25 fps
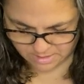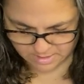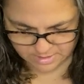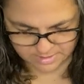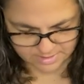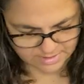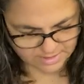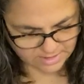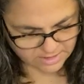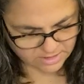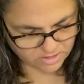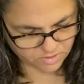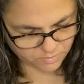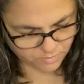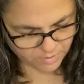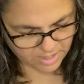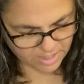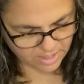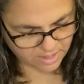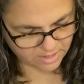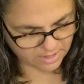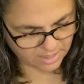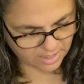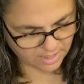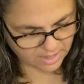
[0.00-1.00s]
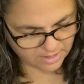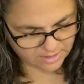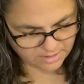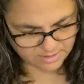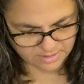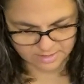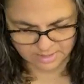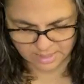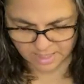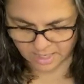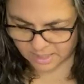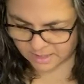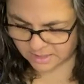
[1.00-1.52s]
It says sweet on the
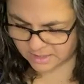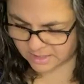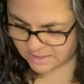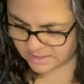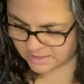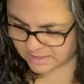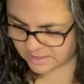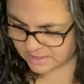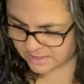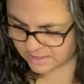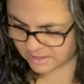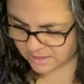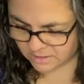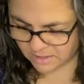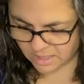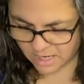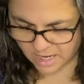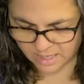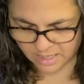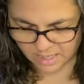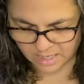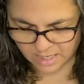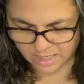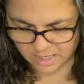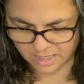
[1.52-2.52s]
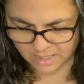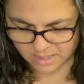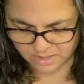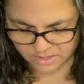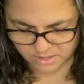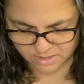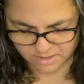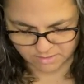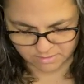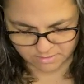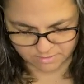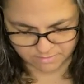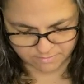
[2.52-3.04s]
inside. This is a lot of ink
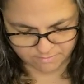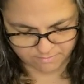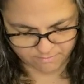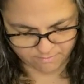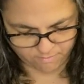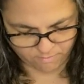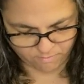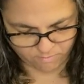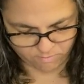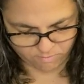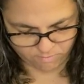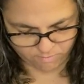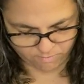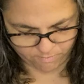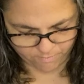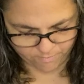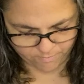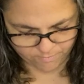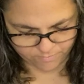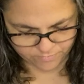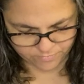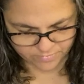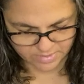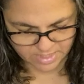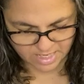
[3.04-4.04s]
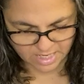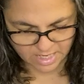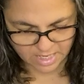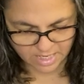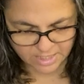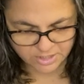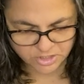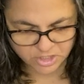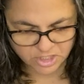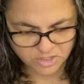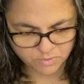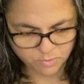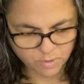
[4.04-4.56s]
though. And I
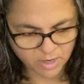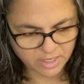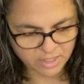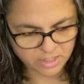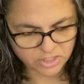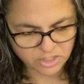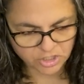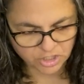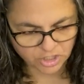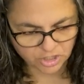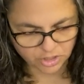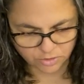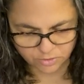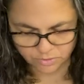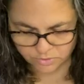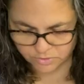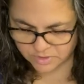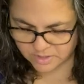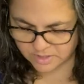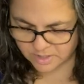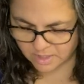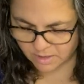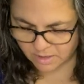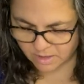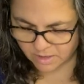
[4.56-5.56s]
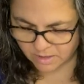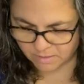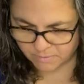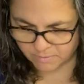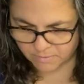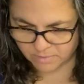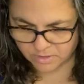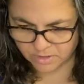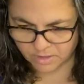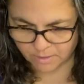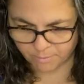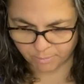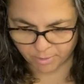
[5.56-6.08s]
just wanted to use the
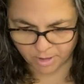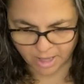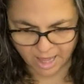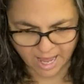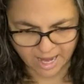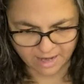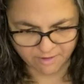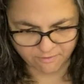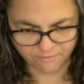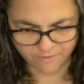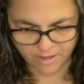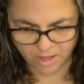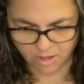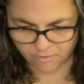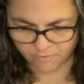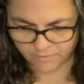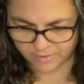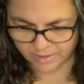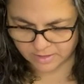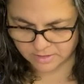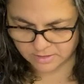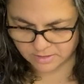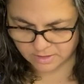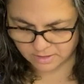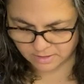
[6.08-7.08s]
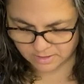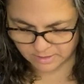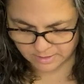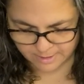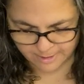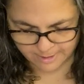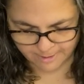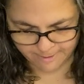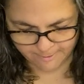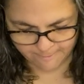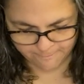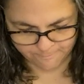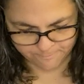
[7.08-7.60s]
black velvet
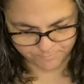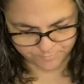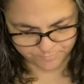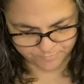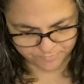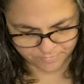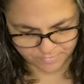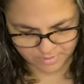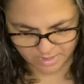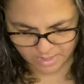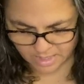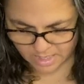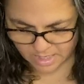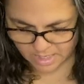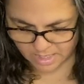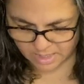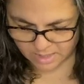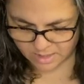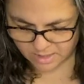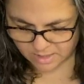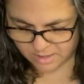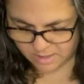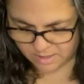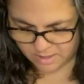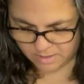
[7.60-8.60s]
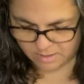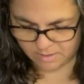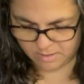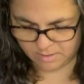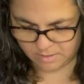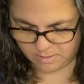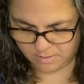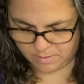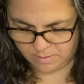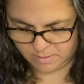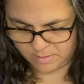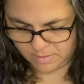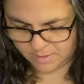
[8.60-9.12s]
ink.
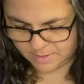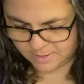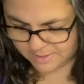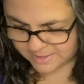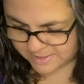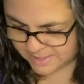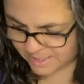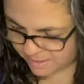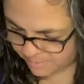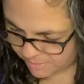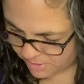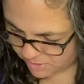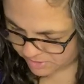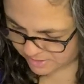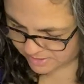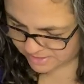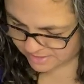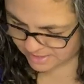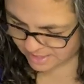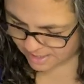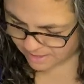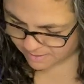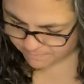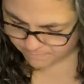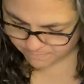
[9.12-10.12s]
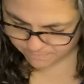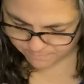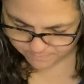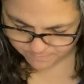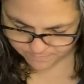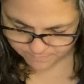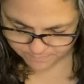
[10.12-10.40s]
Is that about the same?